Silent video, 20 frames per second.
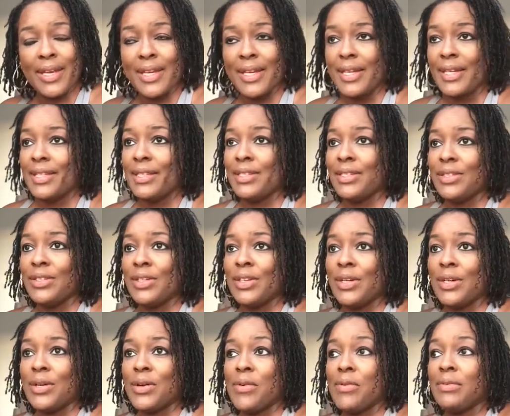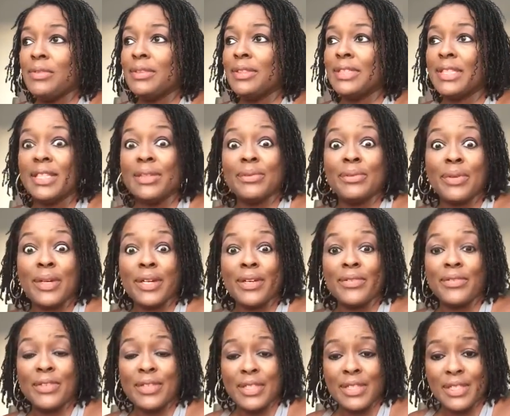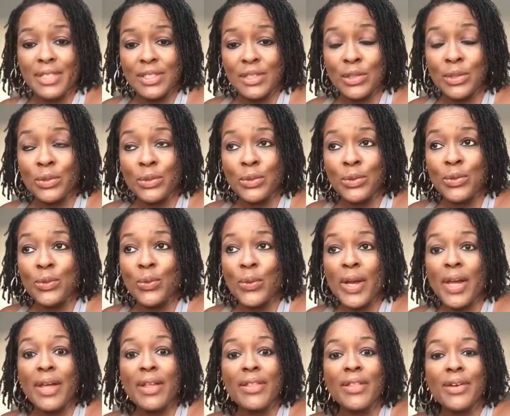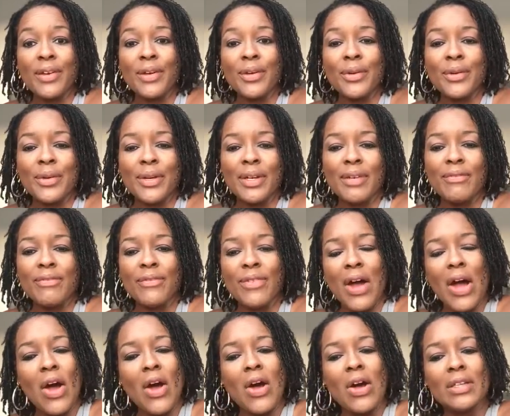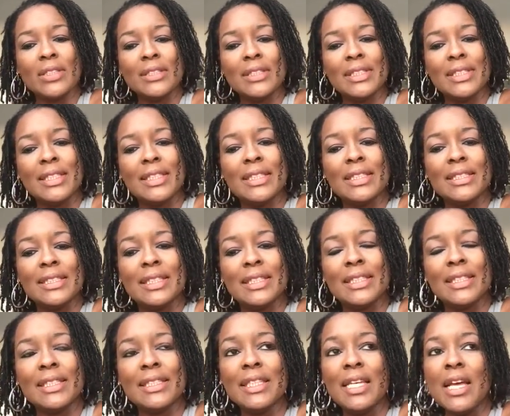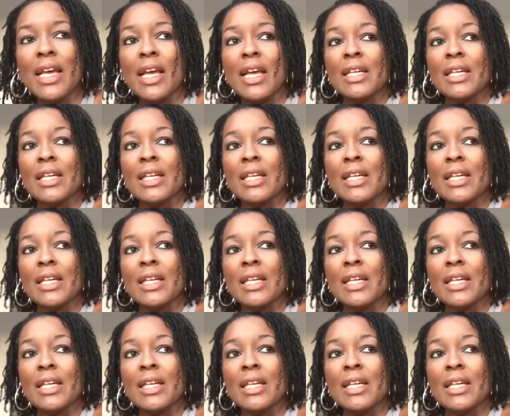And, you know, getting ready for this cool weather and fall season.